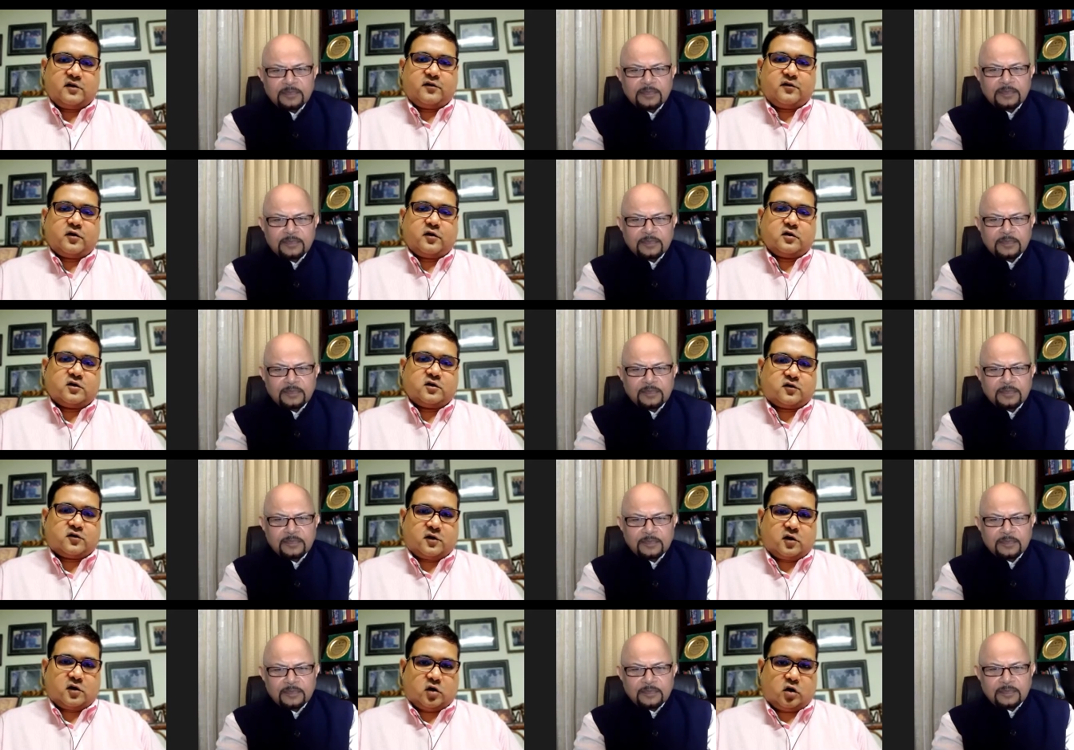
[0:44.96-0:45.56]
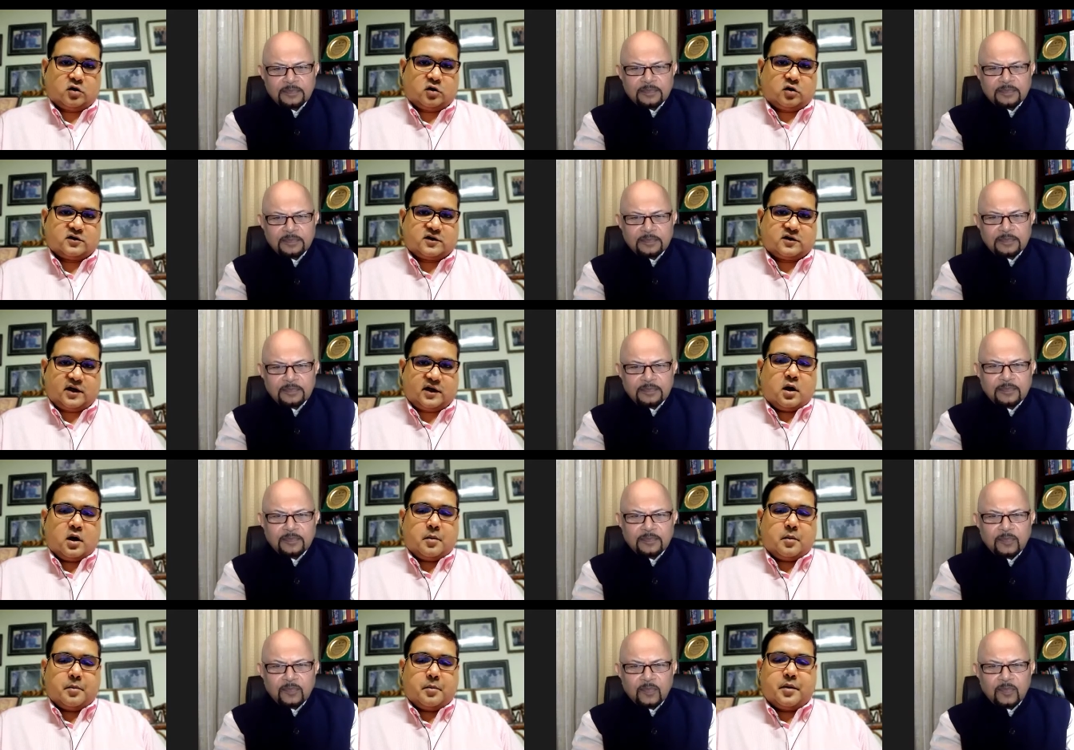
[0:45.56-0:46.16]
Speaker 1: for this for a long
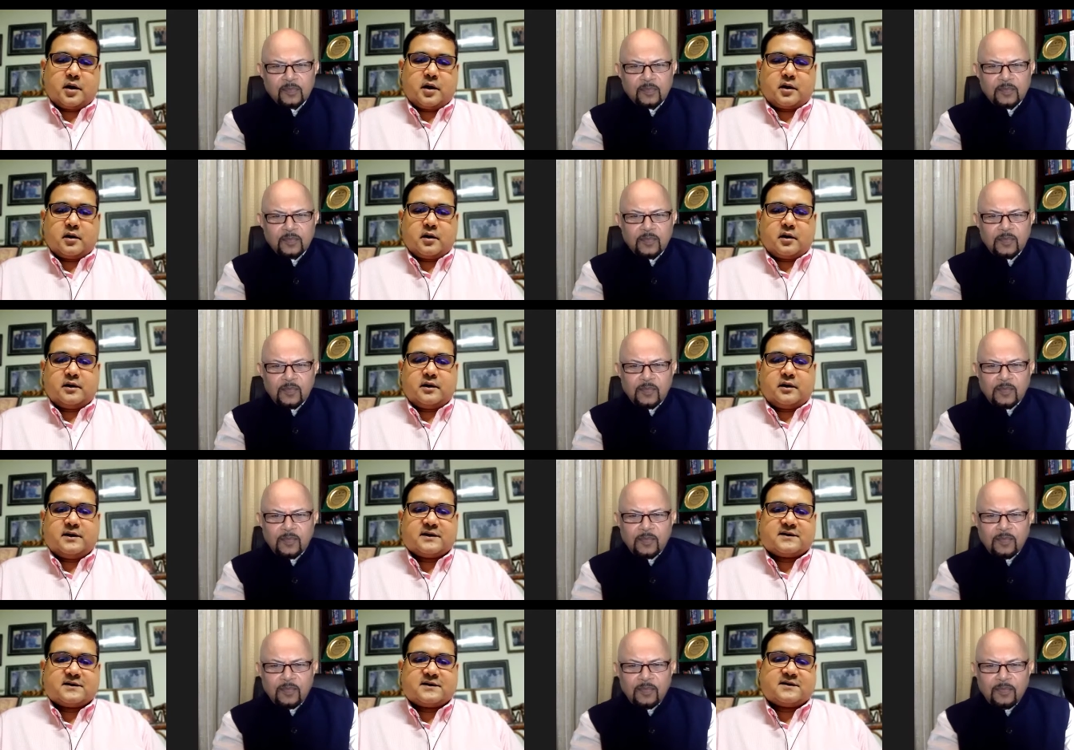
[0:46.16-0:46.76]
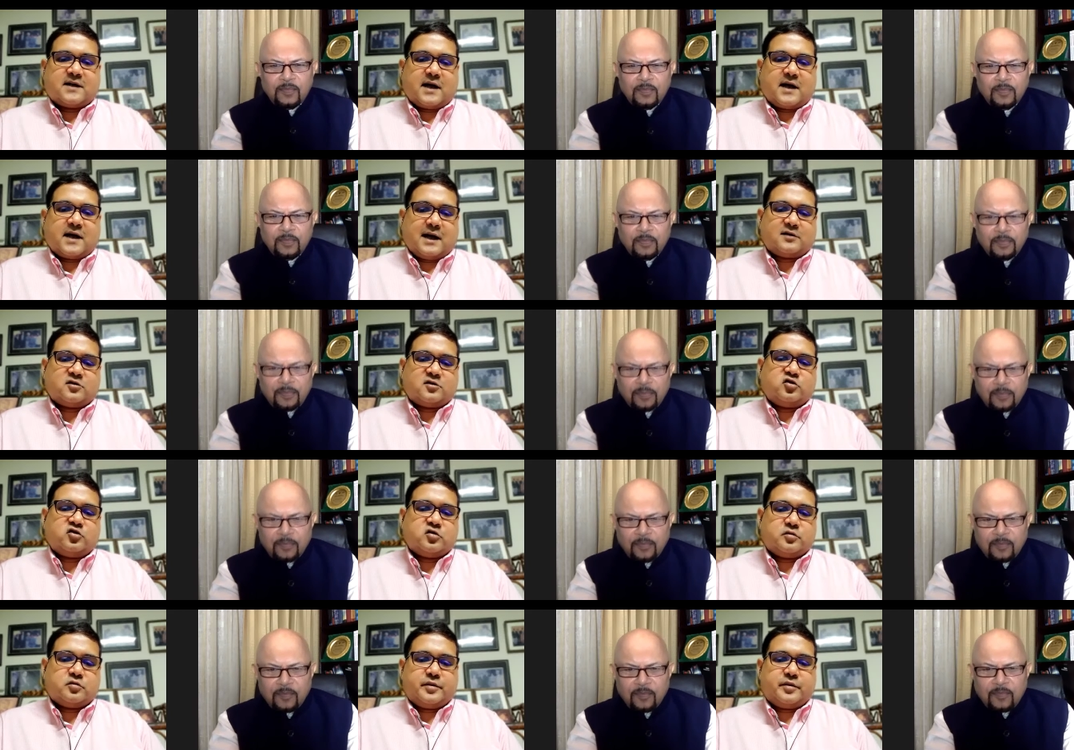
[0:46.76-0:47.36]
time. But this had
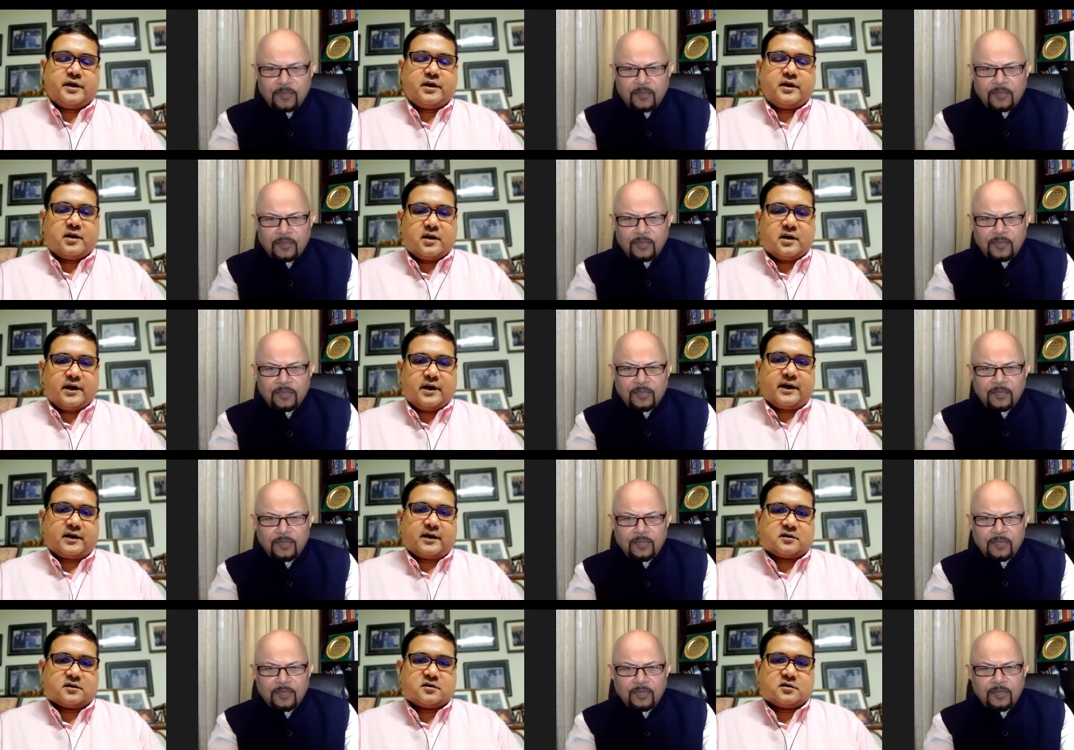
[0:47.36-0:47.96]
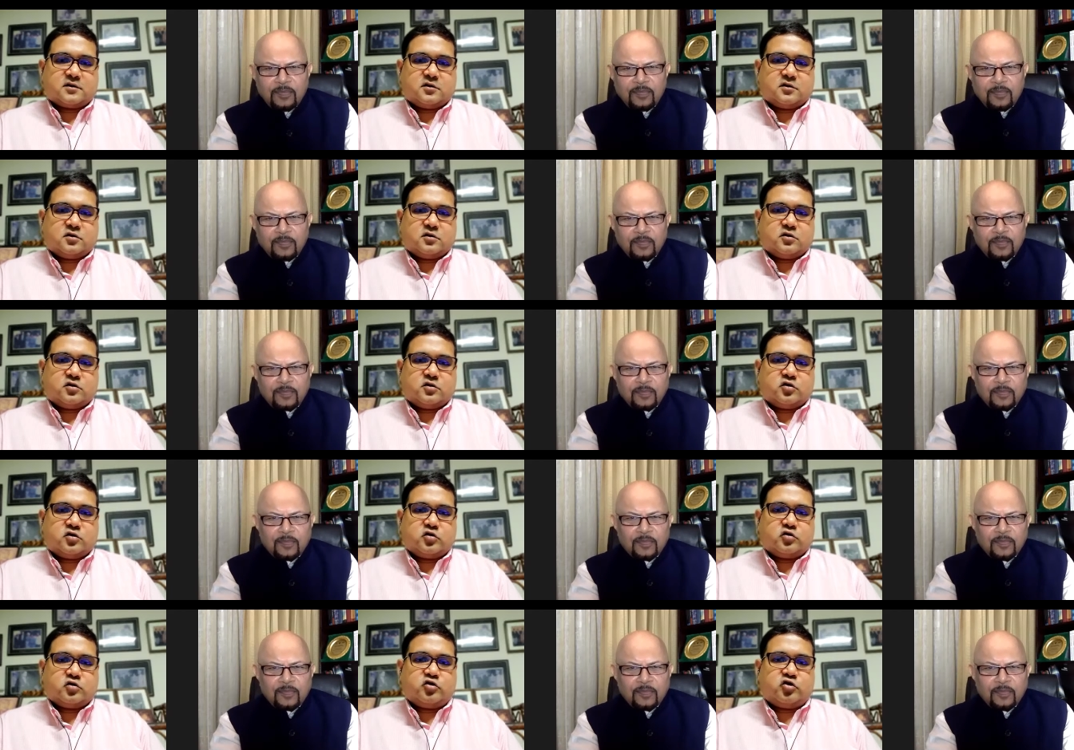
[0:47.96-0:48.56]
to be linked
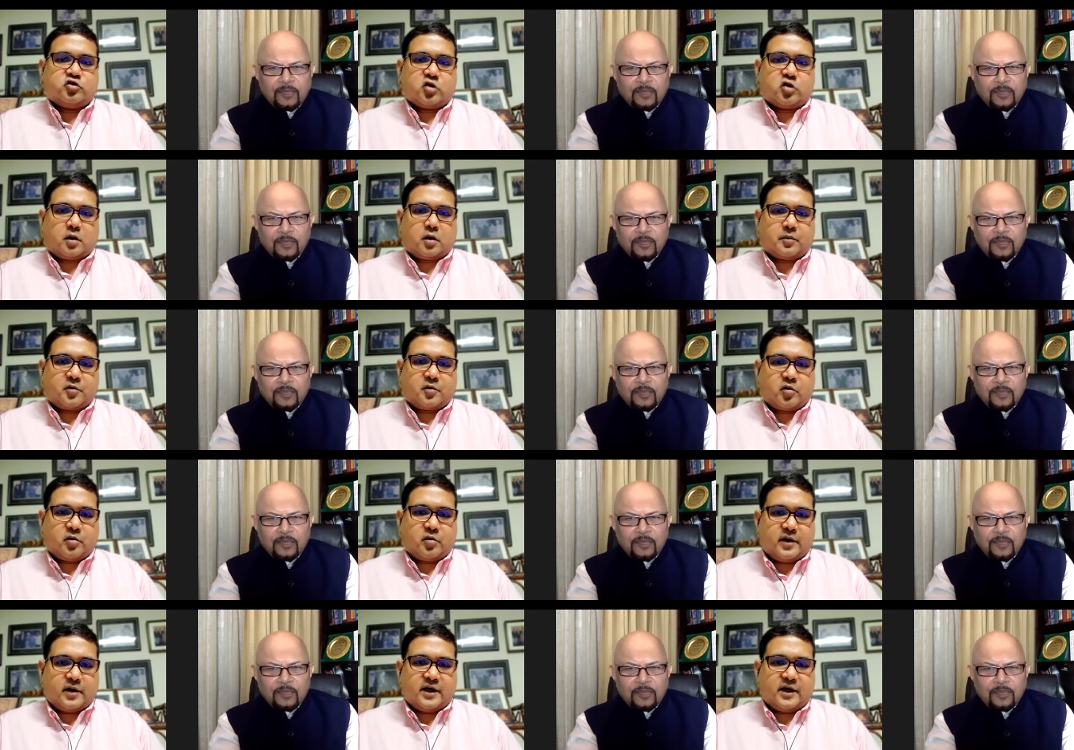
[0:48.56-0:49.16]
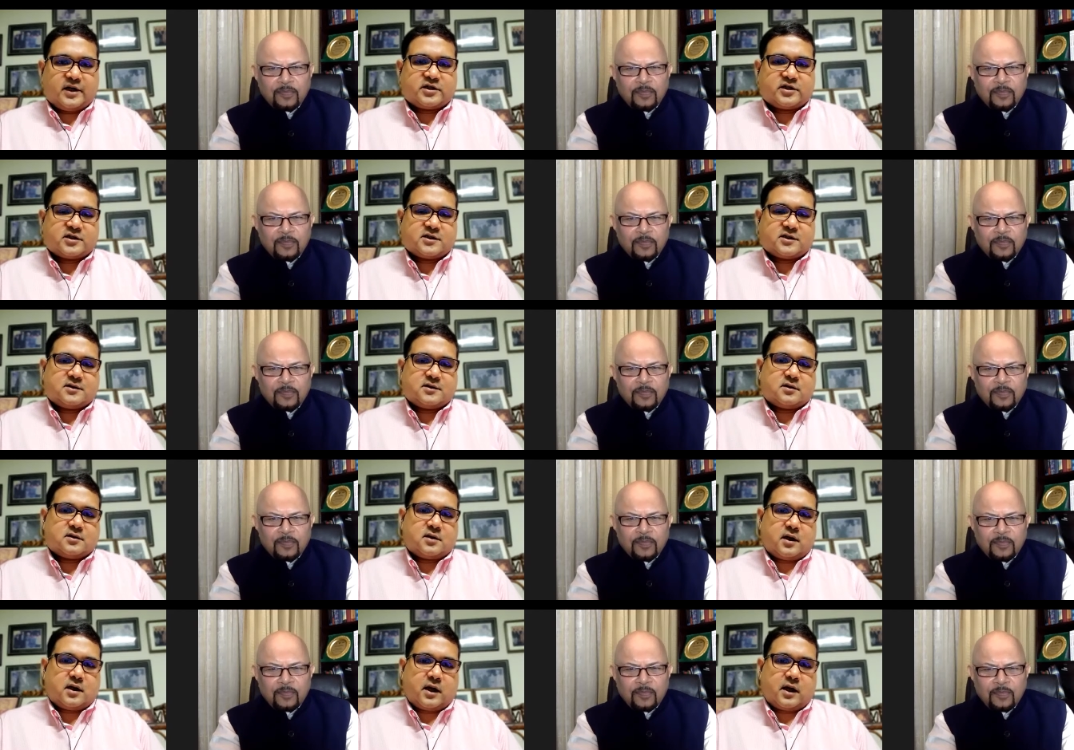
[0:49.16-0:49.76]
to job
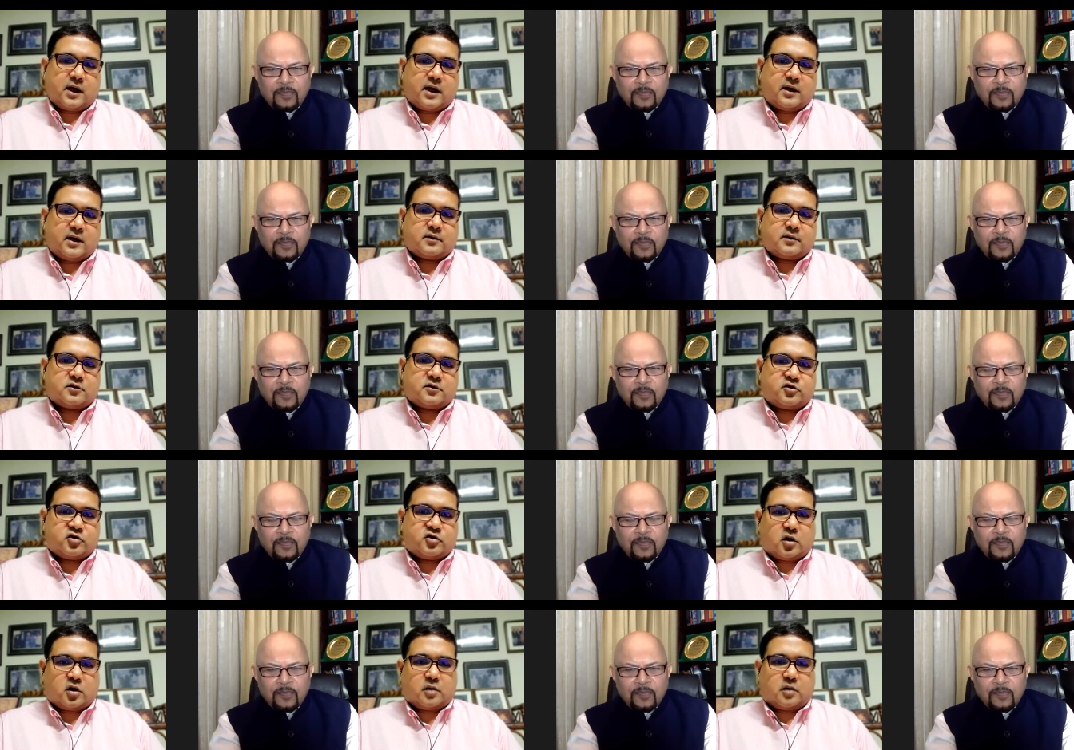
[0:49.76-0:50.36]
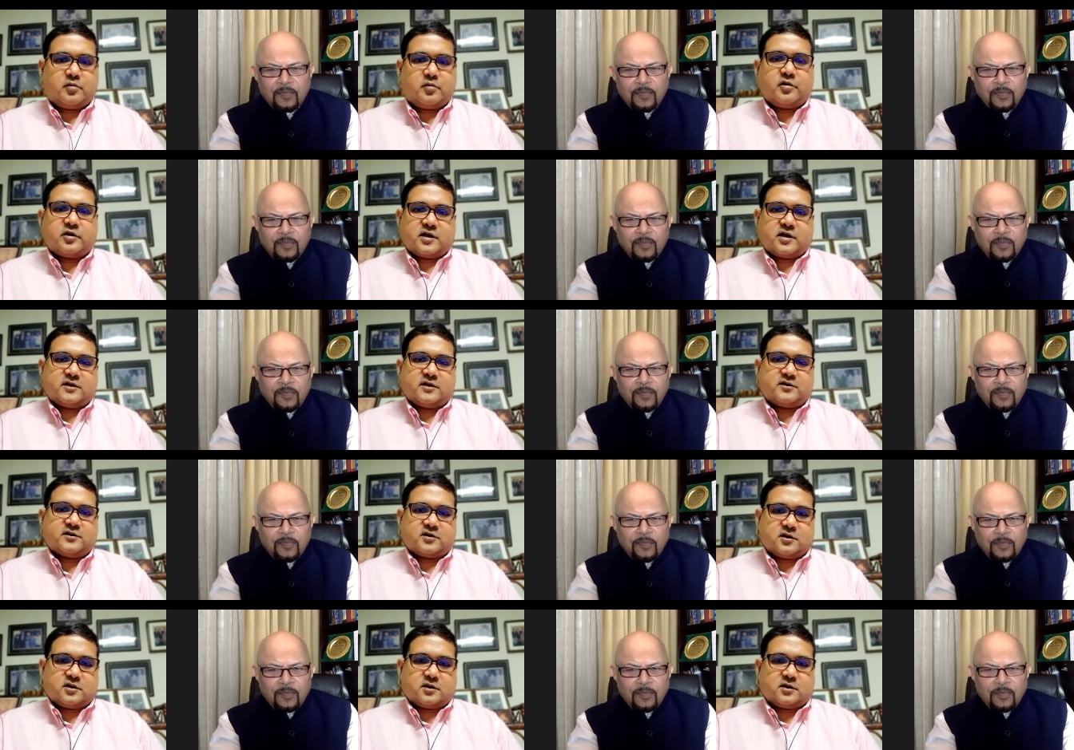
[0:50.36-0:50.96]
creation and job
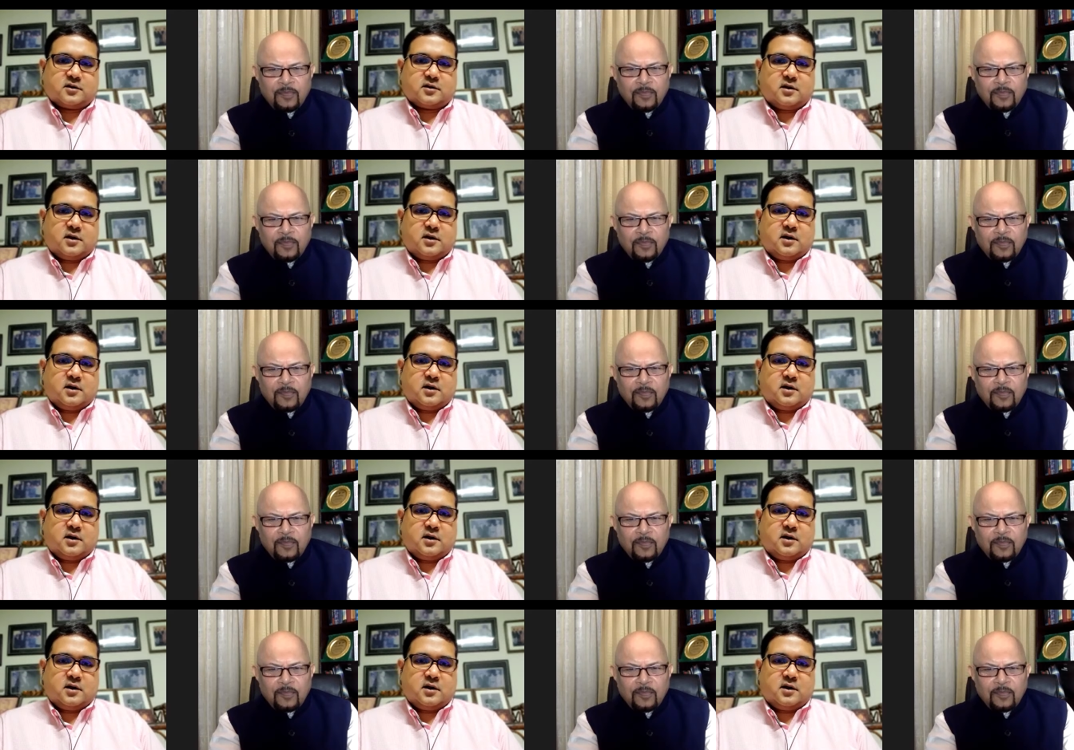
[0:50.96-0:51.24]
retention.